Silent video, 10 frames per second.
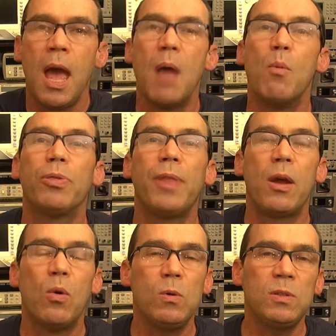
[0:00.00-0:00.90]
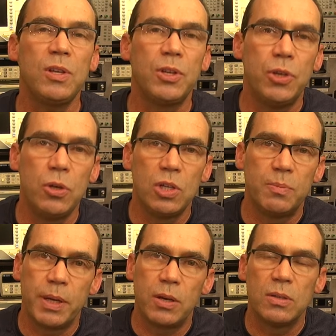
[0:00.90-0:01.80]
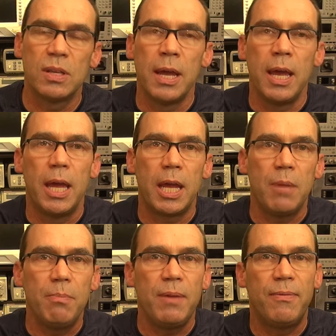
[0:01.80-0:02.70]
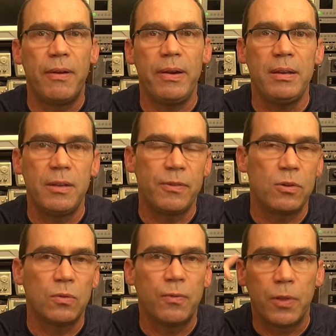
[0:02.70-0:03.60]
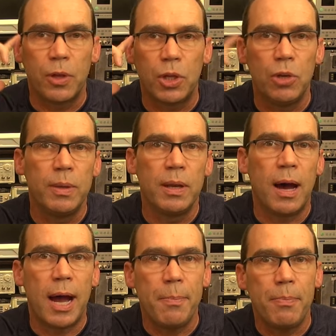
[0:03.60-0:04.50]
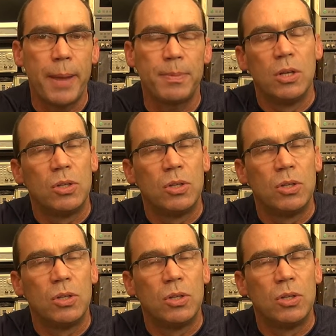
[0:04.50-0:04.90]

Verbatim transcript: And what they also use, because it can be very difficult for the human eye perhaps